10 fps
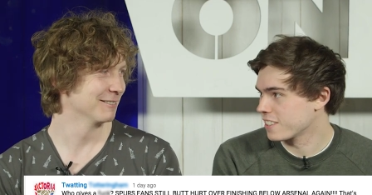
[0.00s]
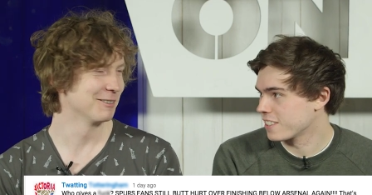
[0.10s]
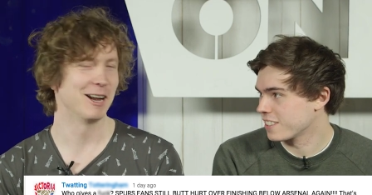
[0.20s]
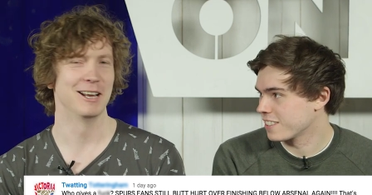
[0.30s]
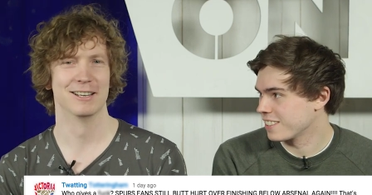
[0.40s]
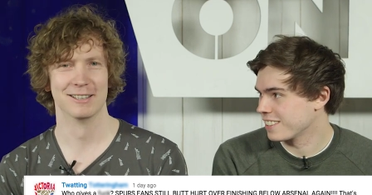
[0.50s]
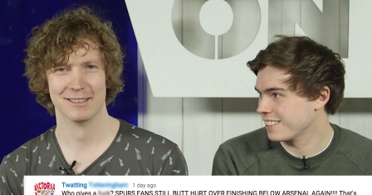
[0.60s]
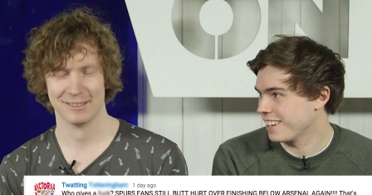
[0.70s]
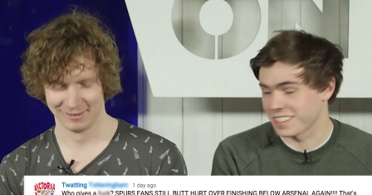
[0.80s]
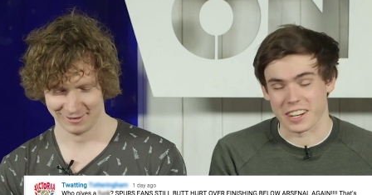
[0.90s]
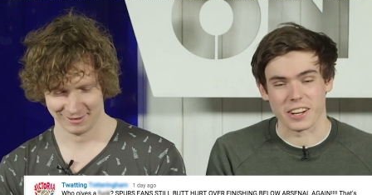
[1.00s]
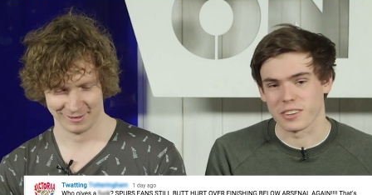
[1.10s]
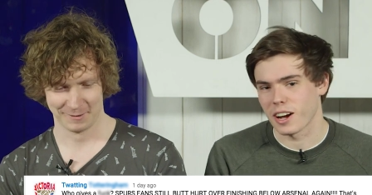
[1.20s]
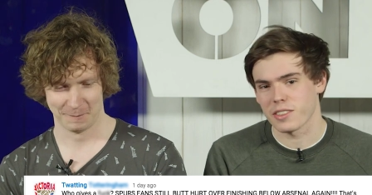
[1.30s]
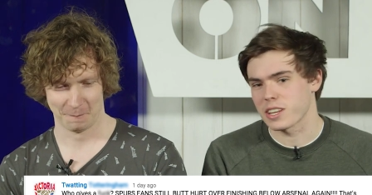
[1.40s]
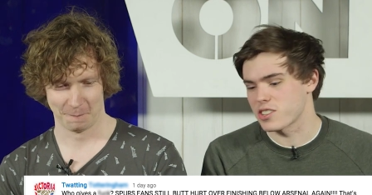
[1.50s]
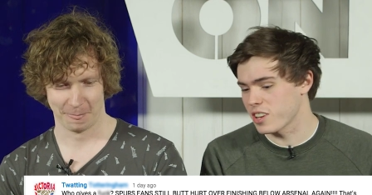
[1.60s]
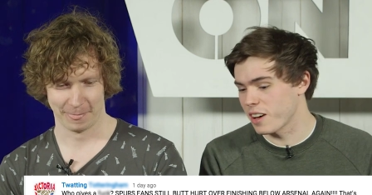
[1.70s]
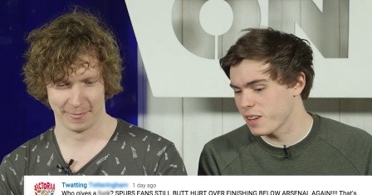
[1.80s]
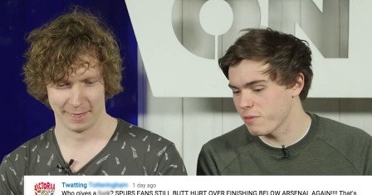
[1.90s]
Speaker 1: Right. I don't know. I think
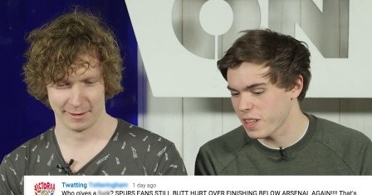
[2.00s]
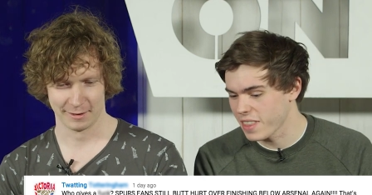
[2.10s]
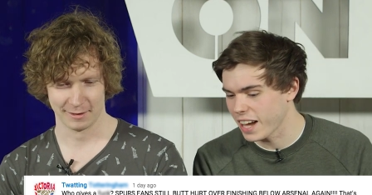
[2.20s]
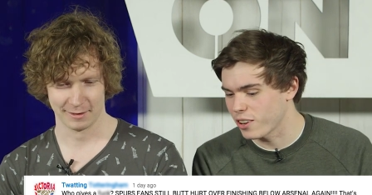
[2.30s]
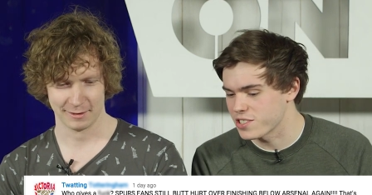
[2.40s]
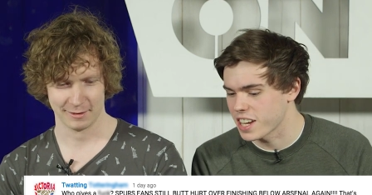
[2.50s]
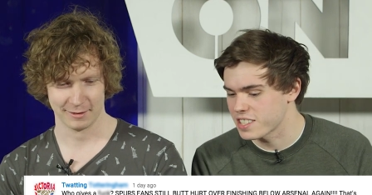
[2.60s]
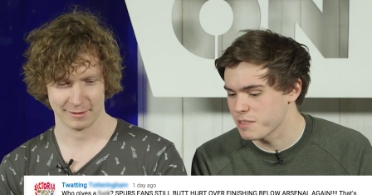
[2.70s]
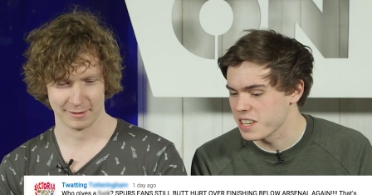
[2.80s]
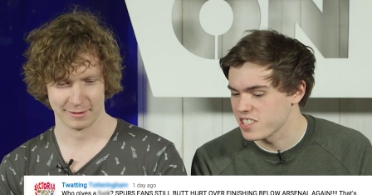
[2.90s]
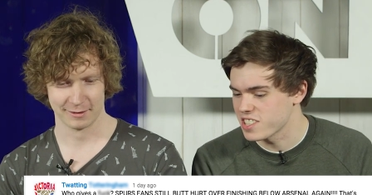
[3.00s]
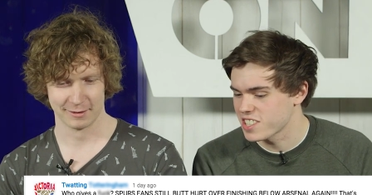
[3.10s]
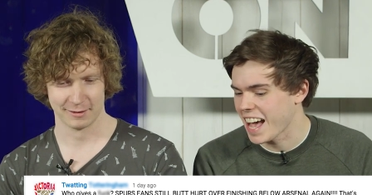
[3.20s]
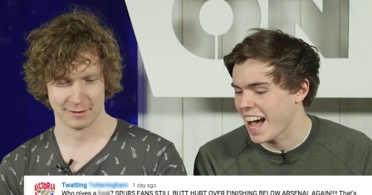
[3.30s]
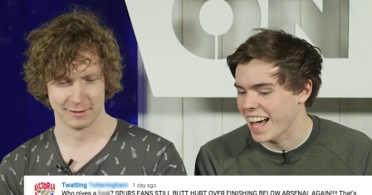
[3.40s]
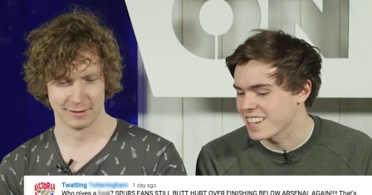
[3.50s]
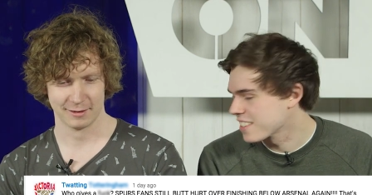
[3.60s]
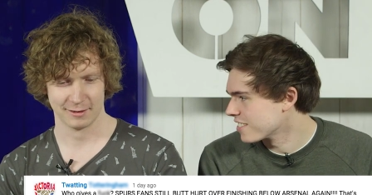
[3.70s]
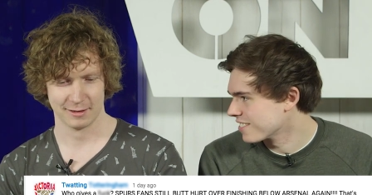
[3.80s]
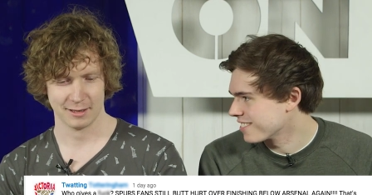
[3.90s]
in that context it means sad.
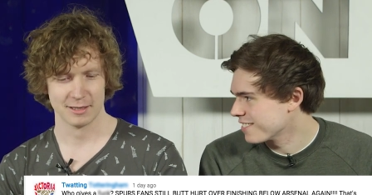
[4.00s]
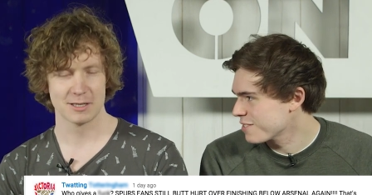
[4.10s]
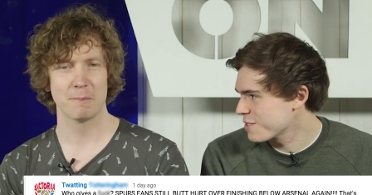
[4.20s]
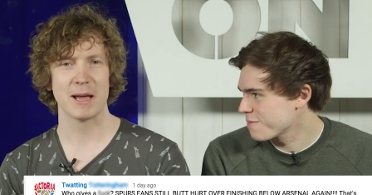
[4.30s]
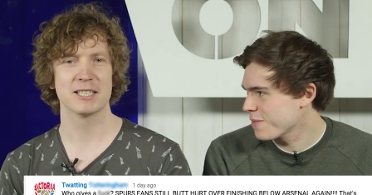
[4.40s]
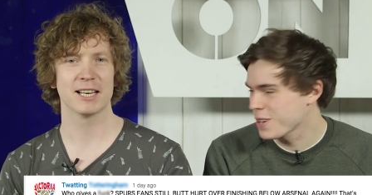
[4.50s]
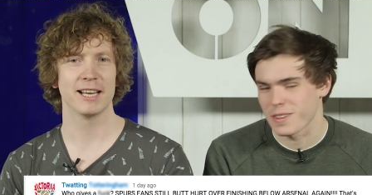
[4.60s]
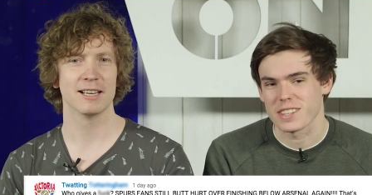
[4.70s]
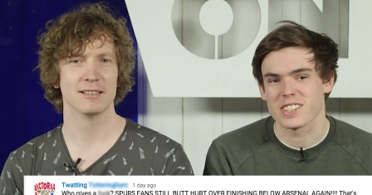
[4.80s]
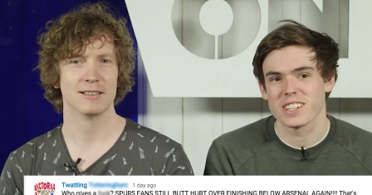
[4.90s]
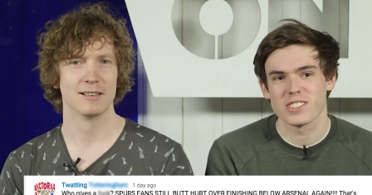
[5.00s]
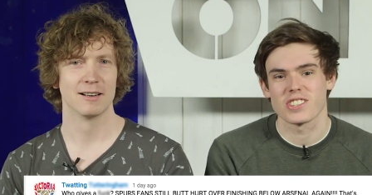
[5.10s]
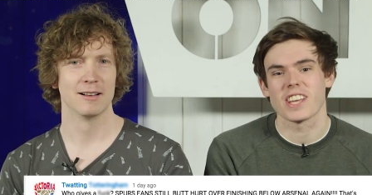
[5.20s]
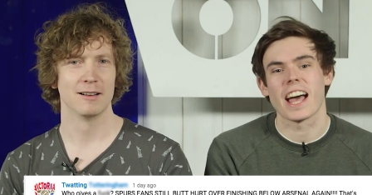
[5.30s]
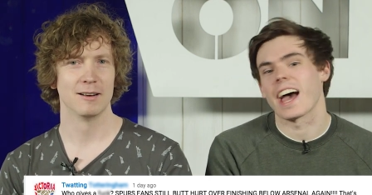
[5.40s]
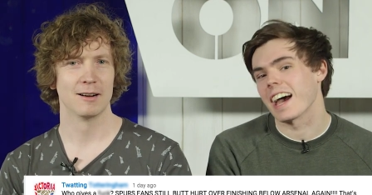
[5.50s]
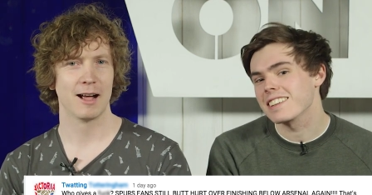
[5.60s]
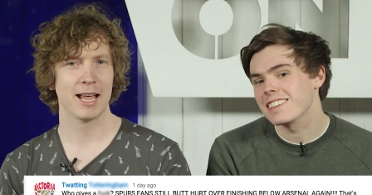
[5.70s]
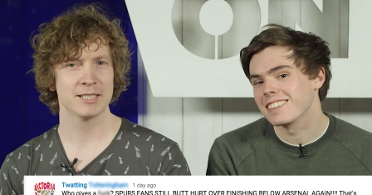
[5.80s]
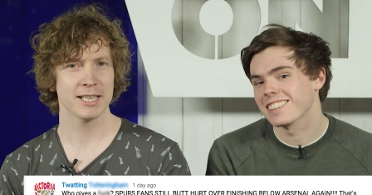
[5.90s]
So
Speaker 2: basically, Spurs fans are still
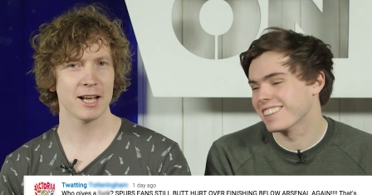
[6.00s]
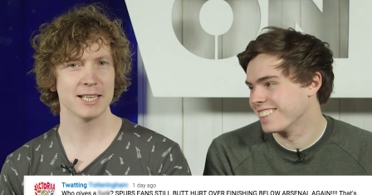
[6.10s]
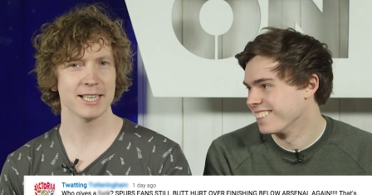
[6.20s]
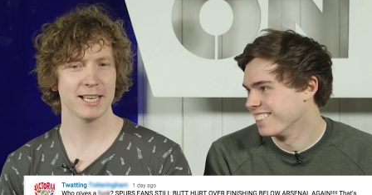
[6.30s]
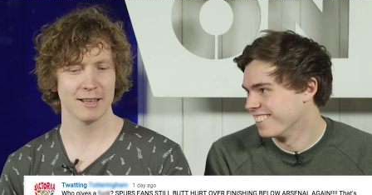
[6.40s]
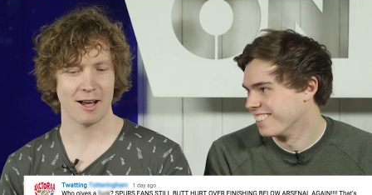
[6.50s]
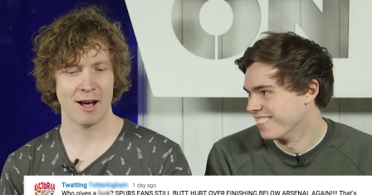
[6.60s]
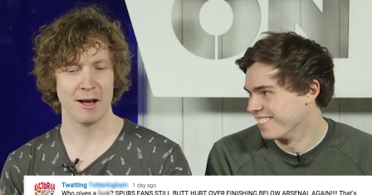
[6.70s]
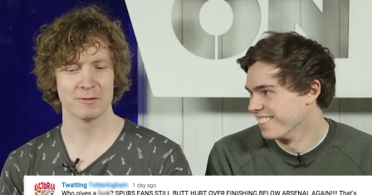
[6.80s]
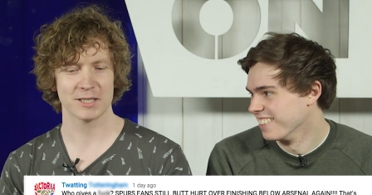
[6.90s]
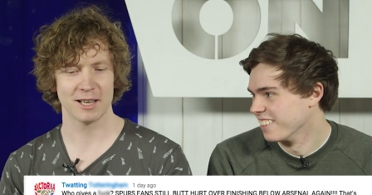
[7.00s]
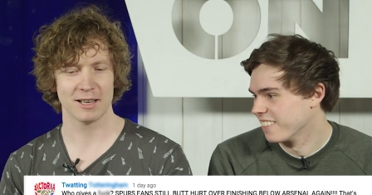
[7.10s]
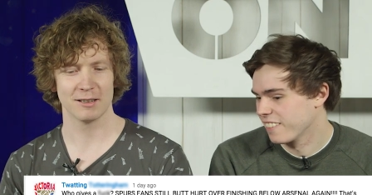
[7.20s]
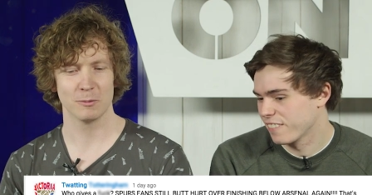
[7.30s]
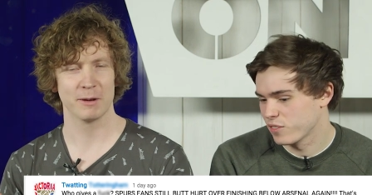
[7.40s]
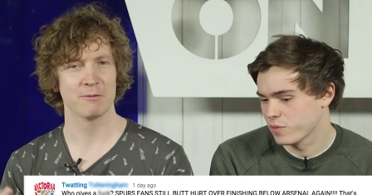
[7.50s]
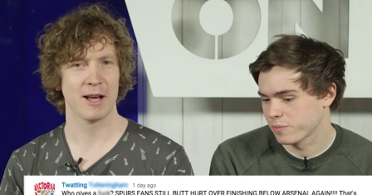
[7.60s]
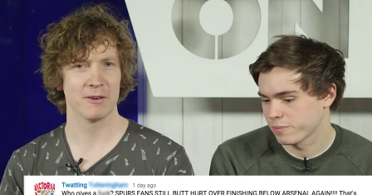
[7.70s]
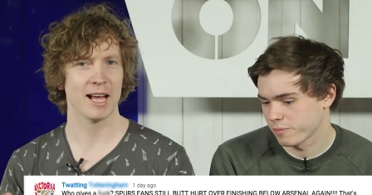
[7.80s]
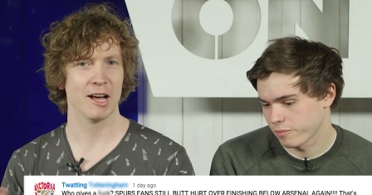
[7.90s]
sad. Is the idea that after we
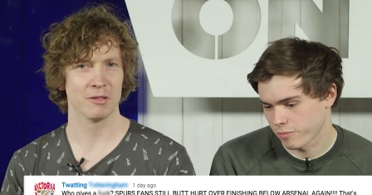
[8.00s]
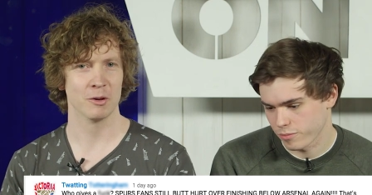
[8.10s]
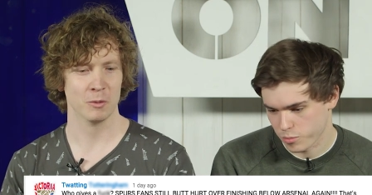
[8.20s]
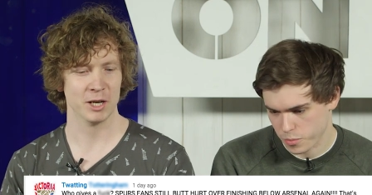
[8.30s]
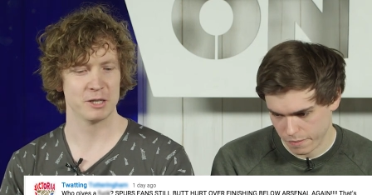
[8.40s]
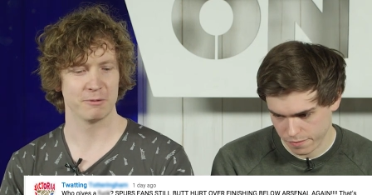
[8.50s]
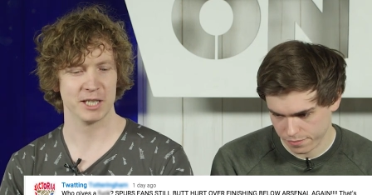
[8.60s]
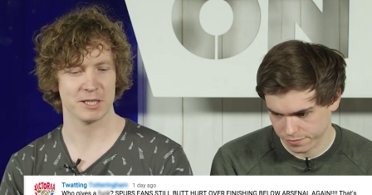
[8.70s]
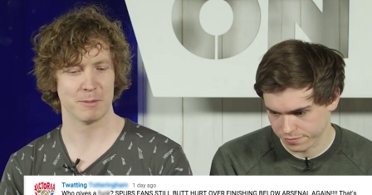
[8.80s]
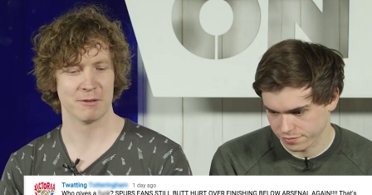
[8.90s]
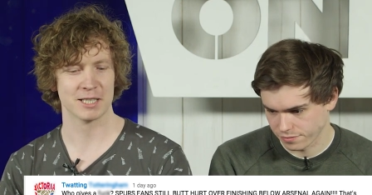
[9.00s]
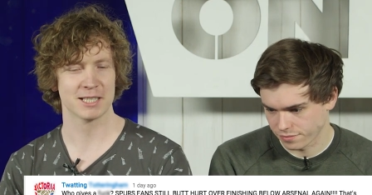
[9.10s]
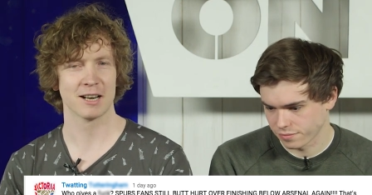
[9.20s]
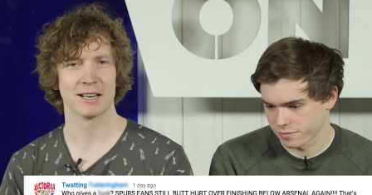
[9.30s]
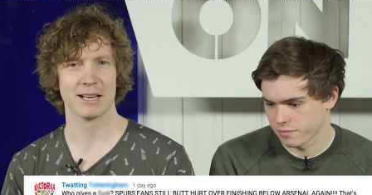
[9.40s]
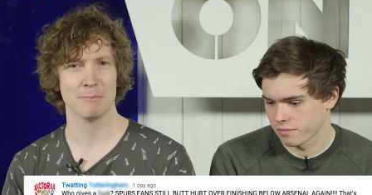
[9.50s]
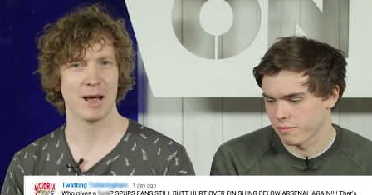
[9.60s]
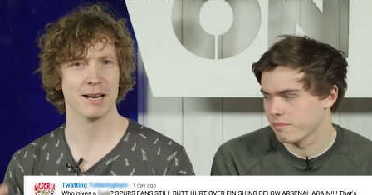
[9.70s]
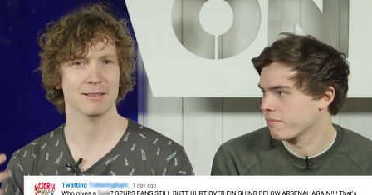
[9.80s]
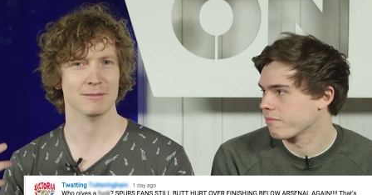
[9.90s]
found out that Woolwich finished above us, suddenly
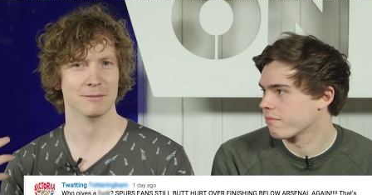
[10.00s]
my